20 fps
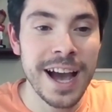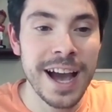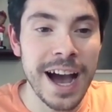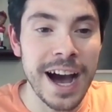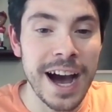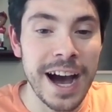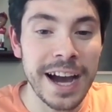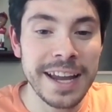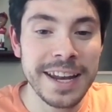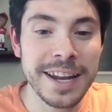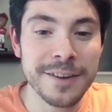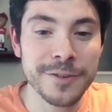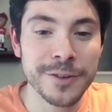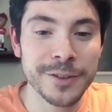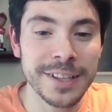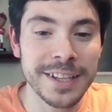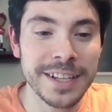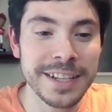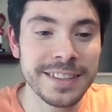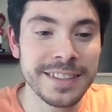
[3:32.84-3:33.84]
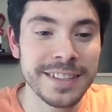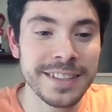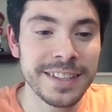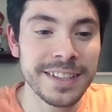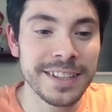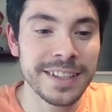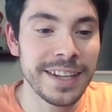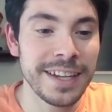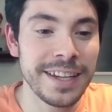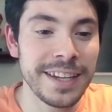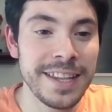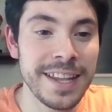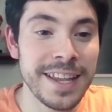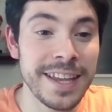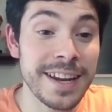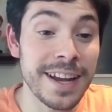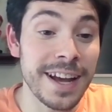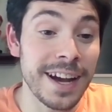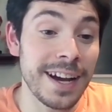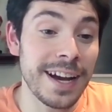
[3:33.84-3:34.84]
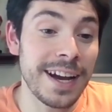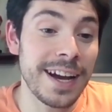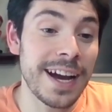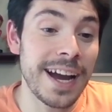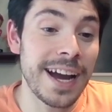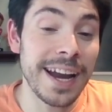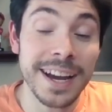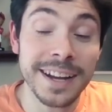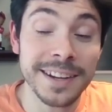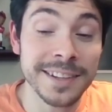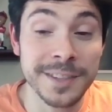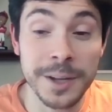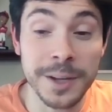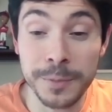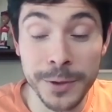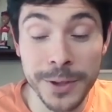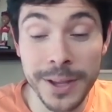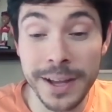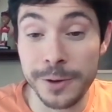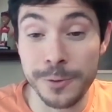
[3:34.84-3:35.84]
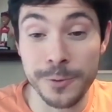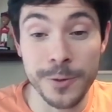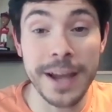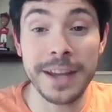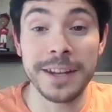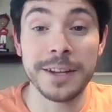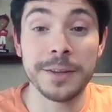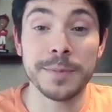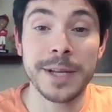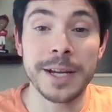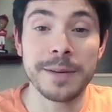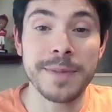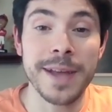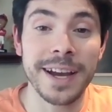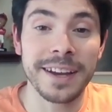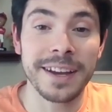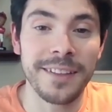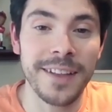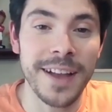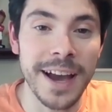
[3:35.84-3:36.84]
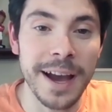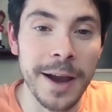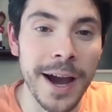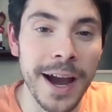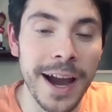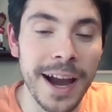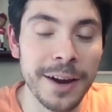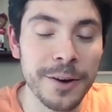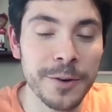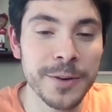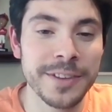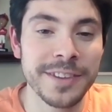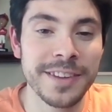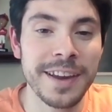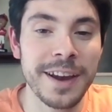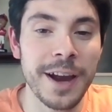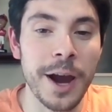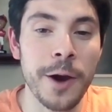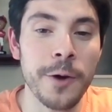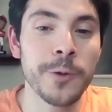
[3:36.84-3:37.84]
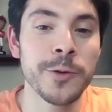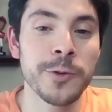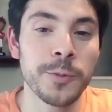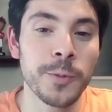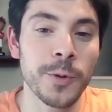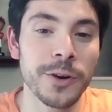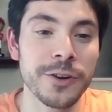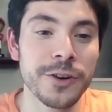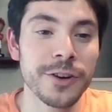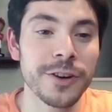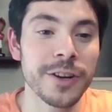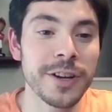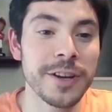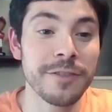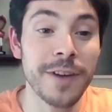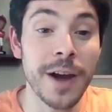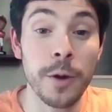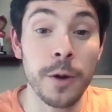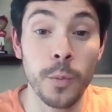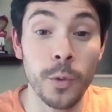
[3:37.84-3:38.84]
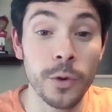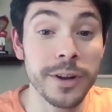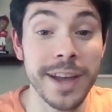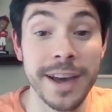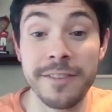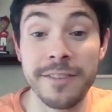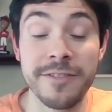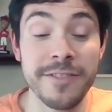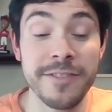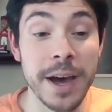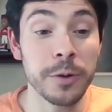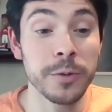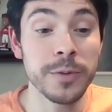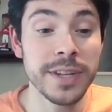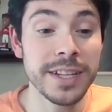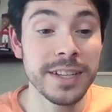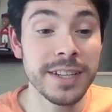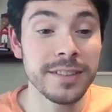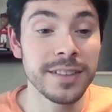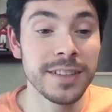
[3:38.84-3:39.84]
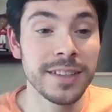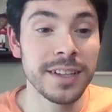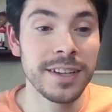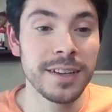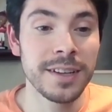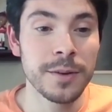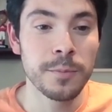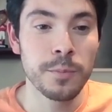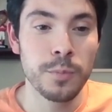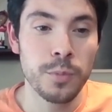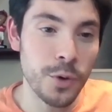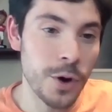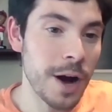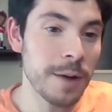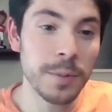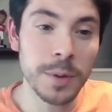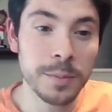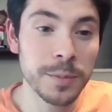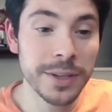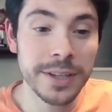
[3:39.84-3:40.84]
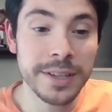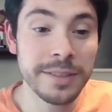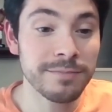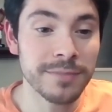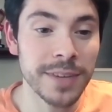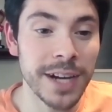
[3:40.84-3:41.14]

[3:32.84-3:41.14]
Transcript: I never liked it. And then I kind of stumbled on it randomly. I'm not going to lie. I always wonder if I would have found it. Probably.